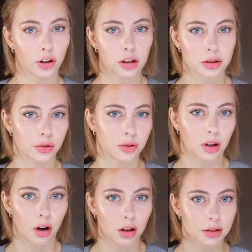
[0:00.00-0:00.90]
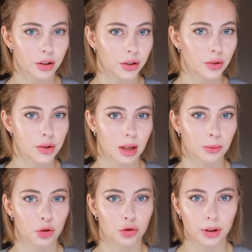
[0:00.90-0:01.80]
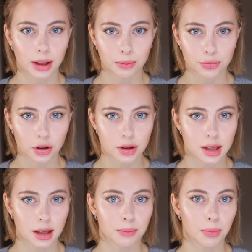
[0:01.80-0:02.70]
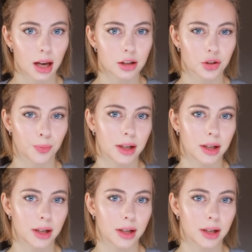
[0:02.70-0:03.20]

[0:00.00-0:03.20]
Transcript: course, you could also use some cream bronzer and blush,